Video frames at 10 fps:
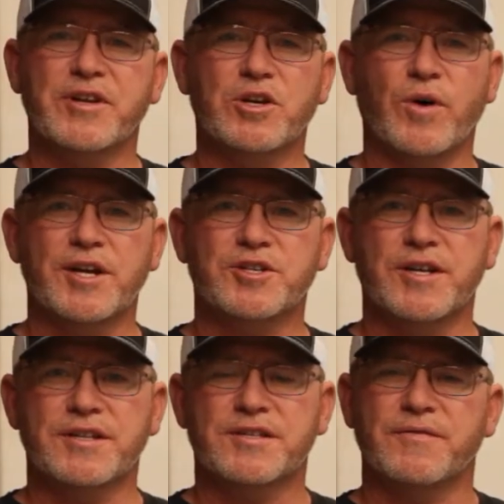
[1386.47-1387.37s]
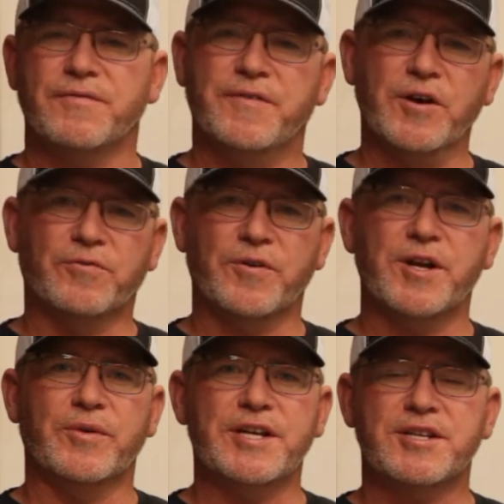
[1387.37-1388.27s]
any questions, feel free
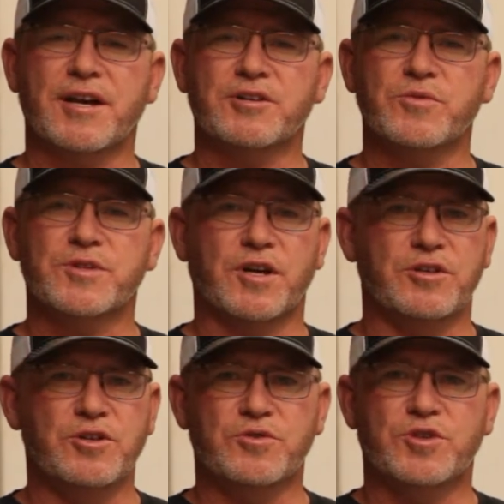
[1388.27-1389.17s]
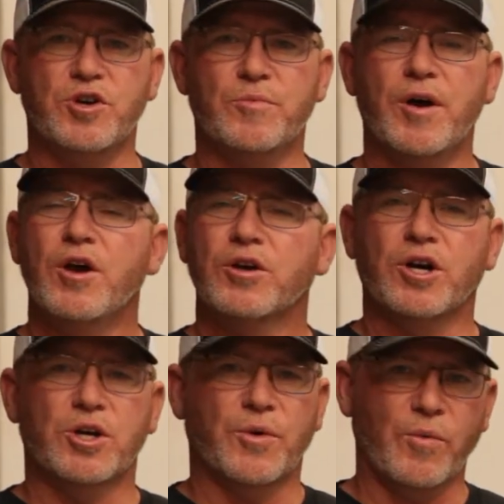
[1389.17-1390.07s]
to reach out to us on YouTube.
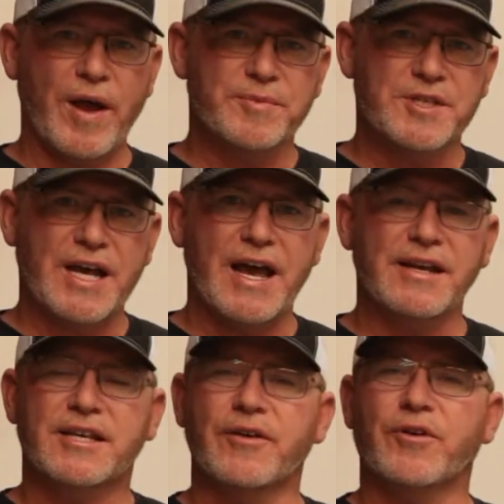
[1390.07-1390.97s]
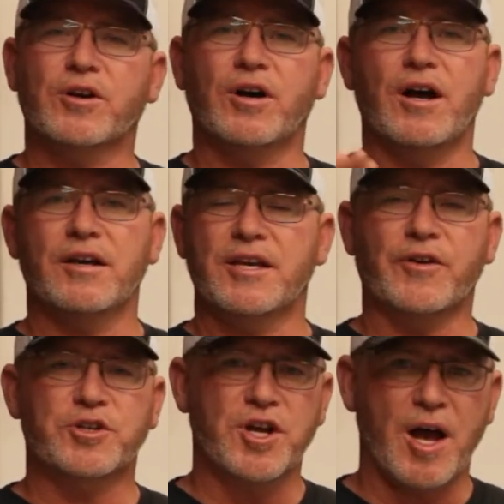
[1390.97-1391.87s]
Go to our website, give
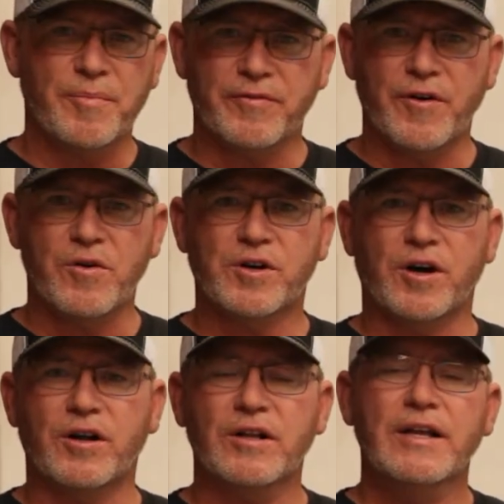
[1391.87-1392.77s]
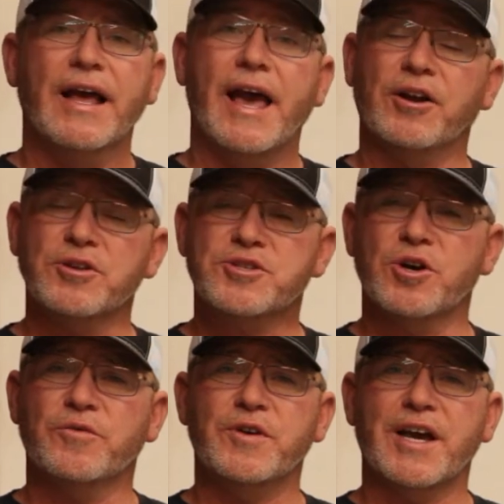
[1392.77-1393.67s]
our shop a phone call, and
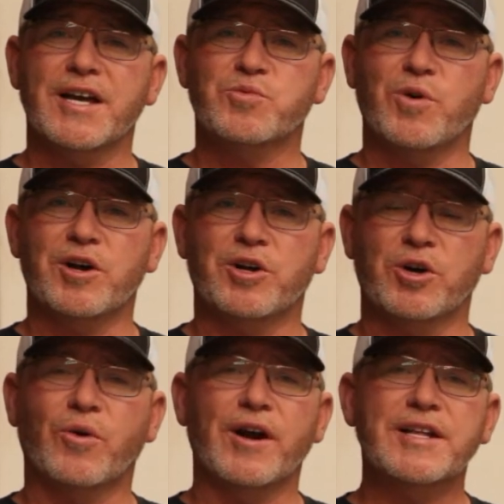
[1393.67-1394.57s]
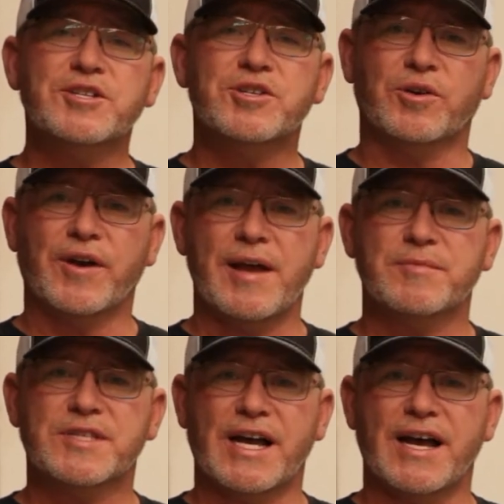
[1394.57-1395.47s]
also if you guys want, go to our Instagram,
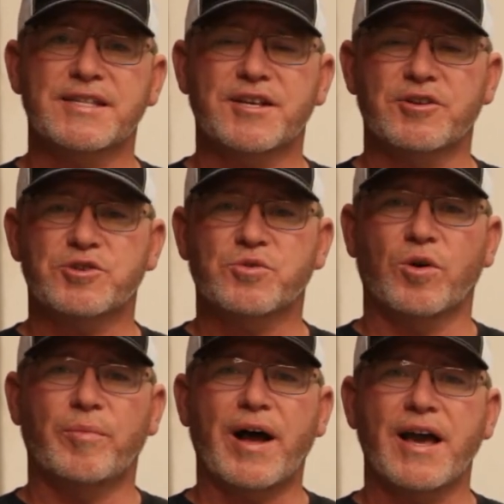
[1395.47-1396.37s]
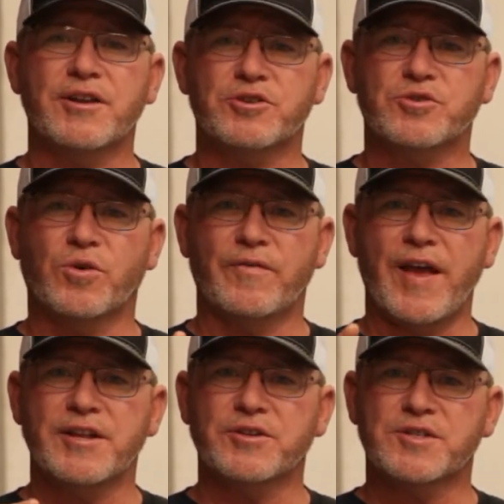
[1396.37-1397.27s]

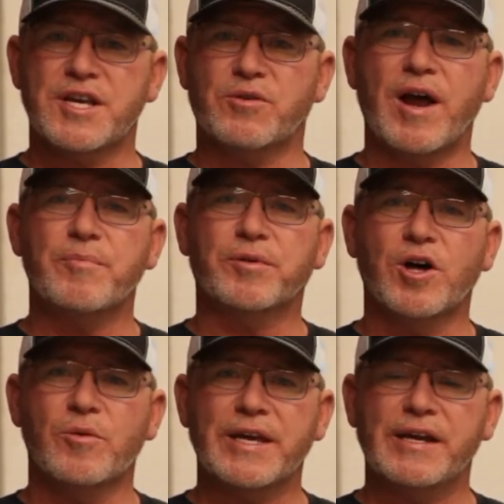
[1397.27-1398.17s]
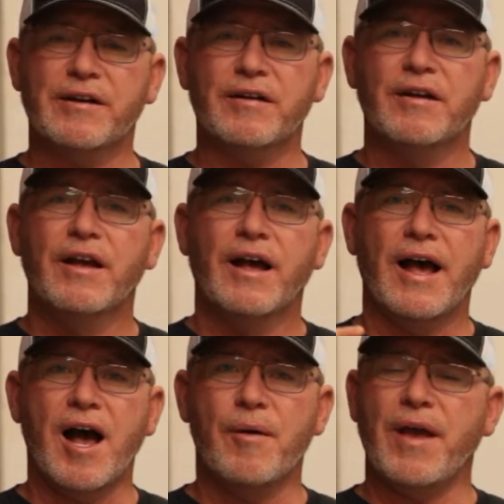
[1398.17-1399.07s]
signs_by_van. You'll see it right below me here,
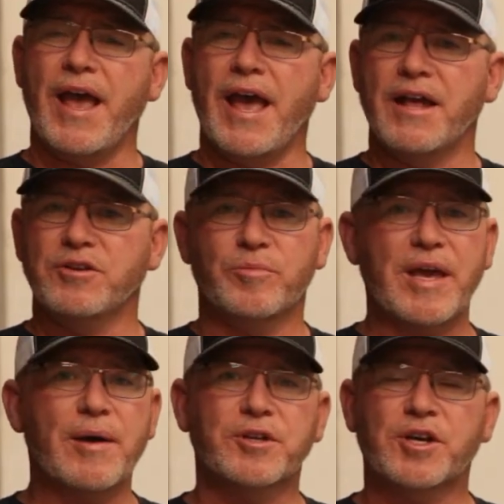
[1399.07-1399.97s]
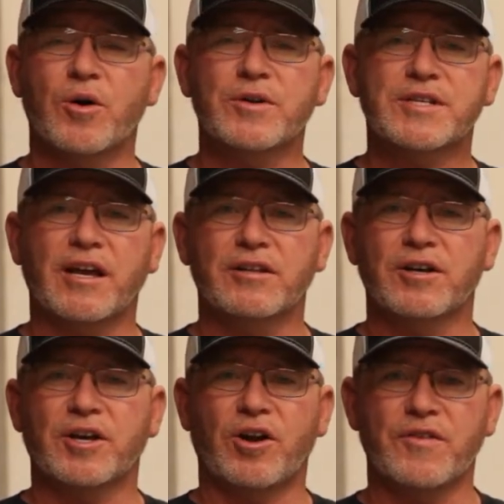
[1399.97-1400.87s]
and you'll be able to go and take a
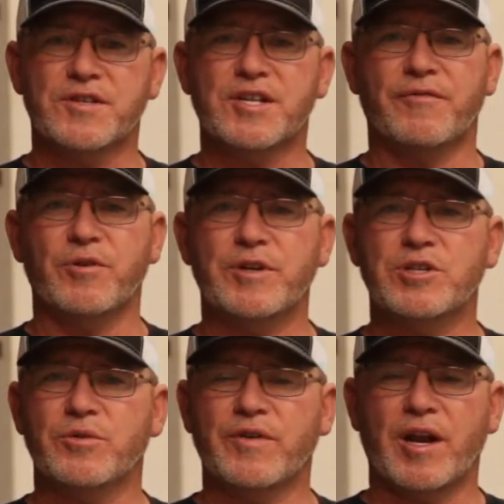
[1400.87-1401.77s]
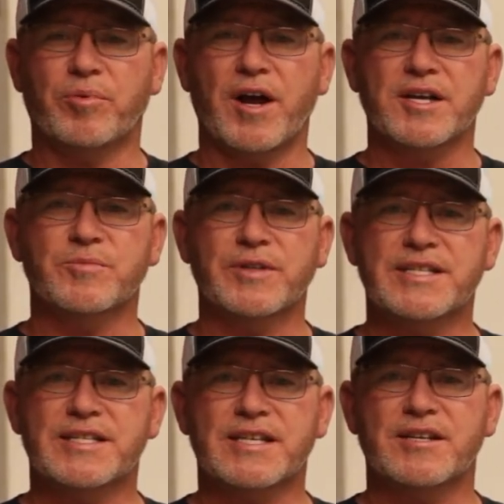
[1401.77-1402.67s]
look at all the stuff that we do. We've got approximately
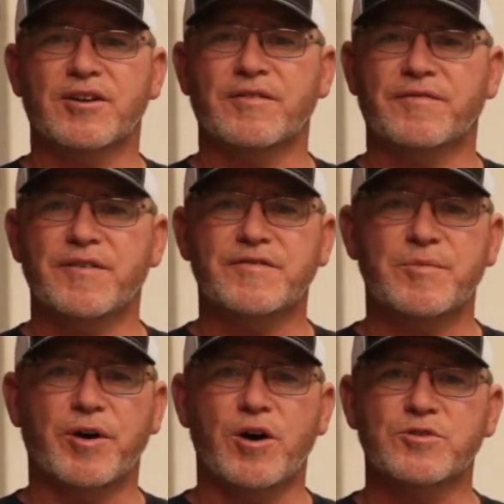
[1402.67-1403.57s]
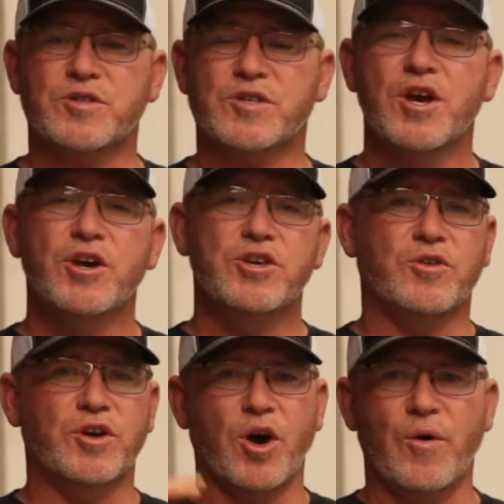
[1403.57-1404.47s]
650 posts. You
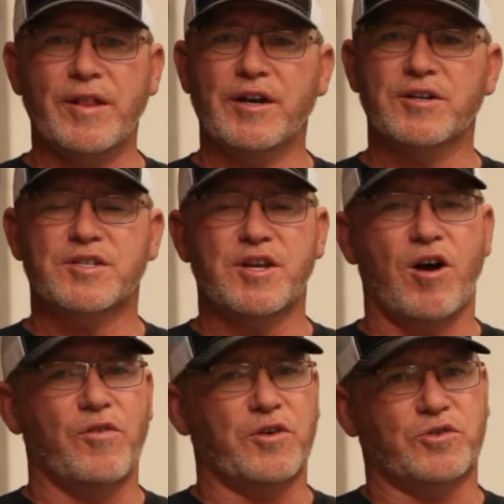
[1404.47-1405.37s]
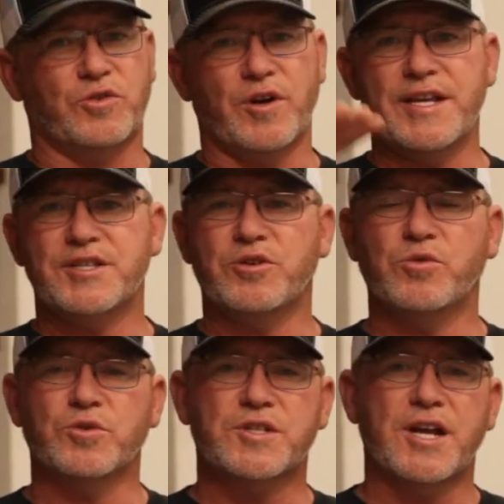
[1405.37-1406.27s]
could go in there and see all the crazy
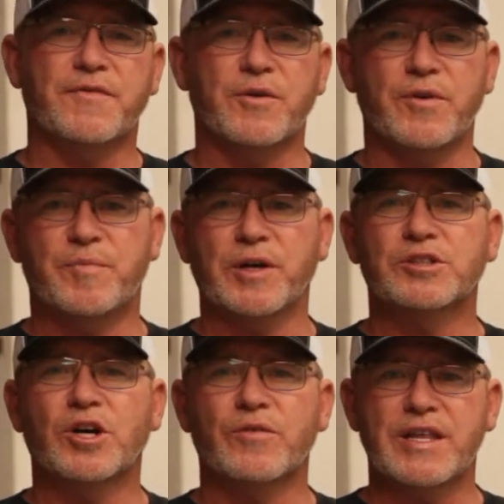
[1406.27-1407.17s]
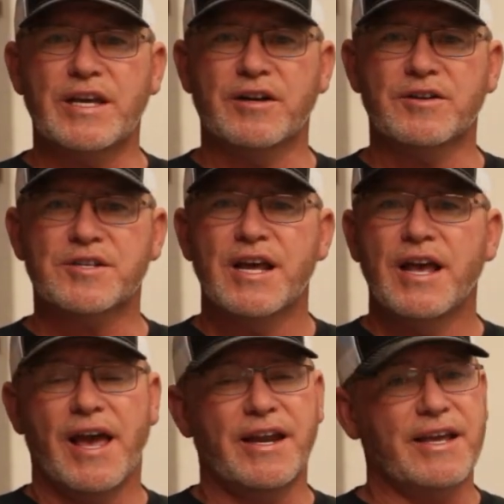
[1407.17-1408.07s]
cool stuff that we've built over the years.
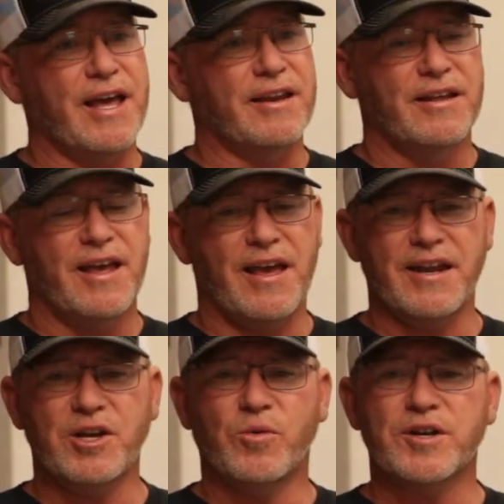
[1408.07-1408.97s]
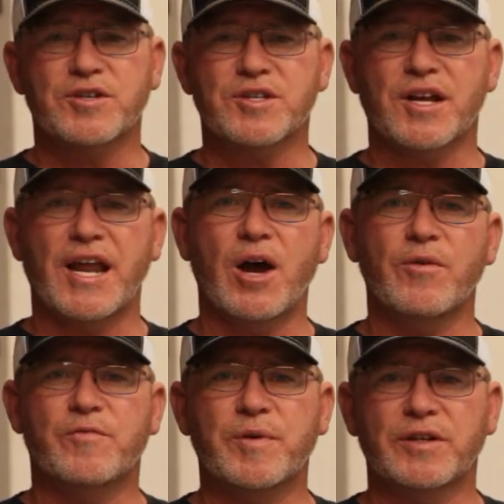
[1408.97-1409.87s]
And again, any questions on how
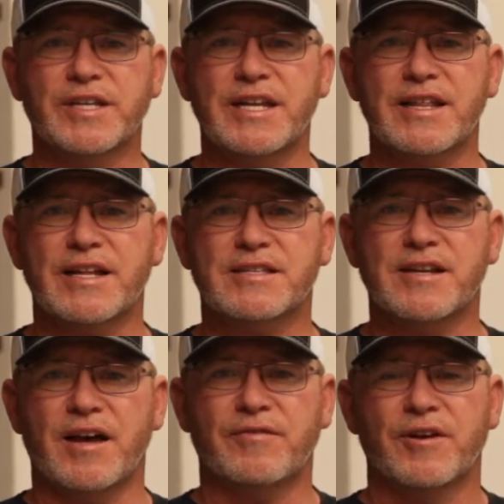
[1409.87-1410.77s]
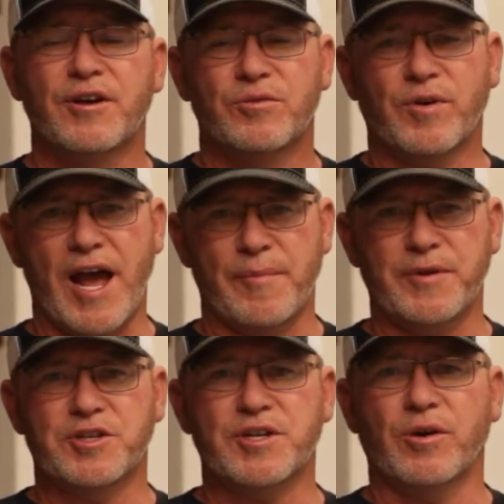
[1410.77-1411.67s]
we've built any of that stuff, we're
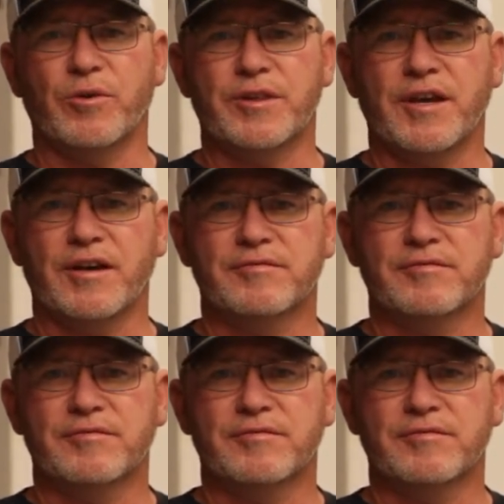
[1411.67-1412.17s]
happy to share it with you.